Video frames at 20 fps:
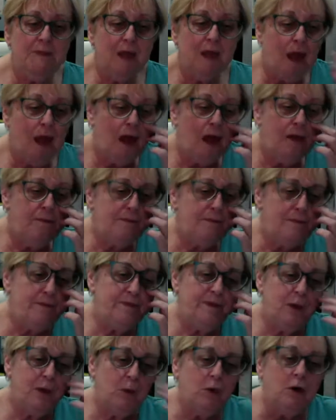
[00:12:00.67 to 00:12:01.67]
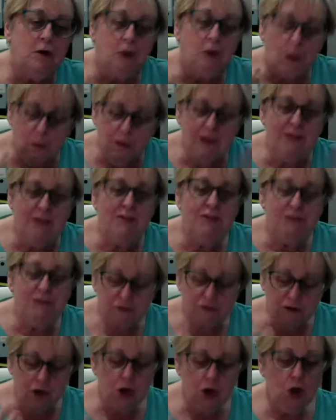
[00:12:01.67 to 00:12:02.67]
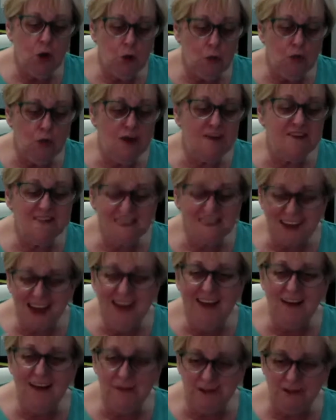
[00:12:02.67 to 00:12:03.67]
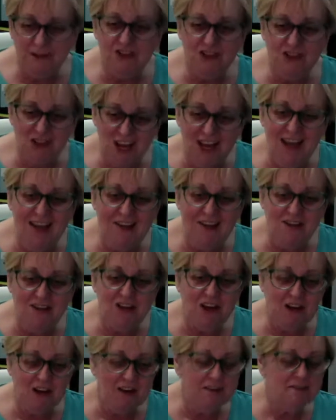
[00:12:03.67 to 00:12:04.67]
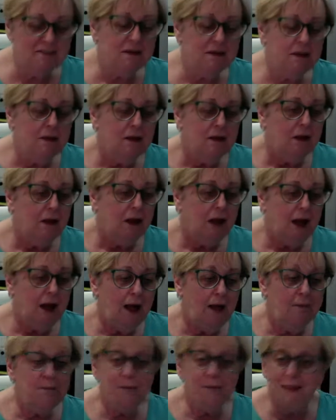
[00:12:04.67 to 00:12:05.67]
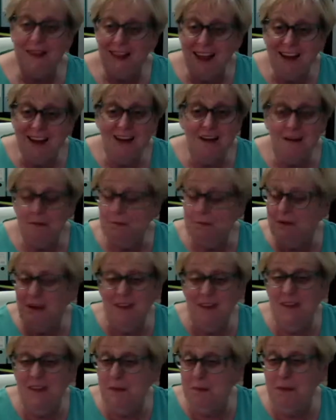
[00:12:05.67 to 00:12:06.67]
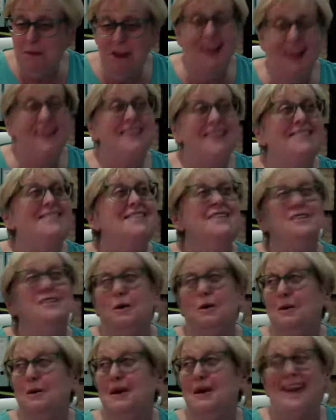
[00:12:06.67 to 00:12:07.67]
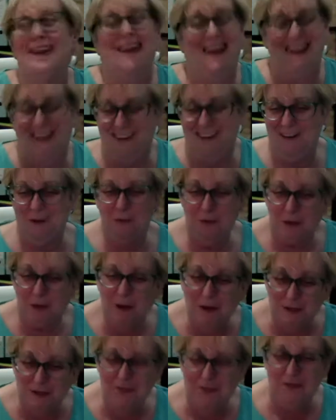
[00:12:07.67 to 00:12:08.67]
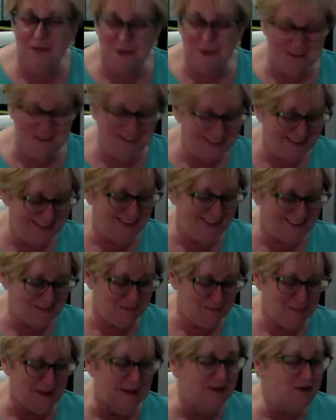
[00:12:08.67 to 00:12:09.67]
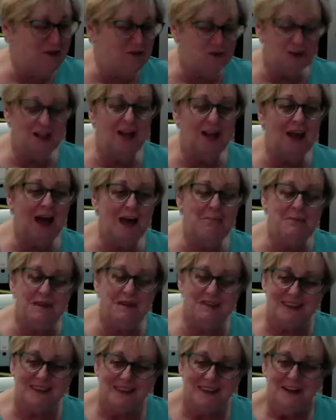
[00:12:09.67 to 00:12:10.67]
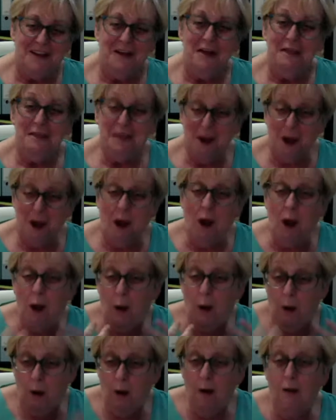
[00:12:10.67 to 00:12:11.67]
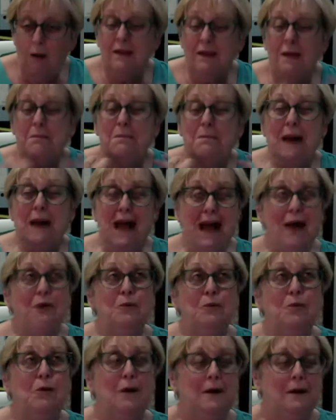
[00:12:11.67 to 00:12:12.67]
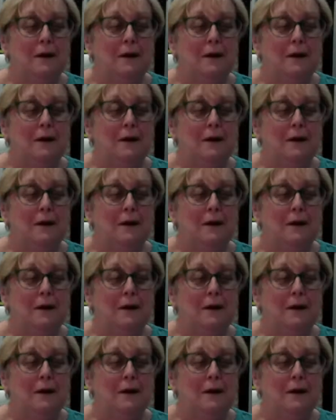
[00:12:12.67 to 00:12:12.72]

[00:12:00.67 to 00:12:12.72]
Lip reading: we're going through a cycle of changes. Even the planets are doing it. You know, we're going through these planetary alignments that are all about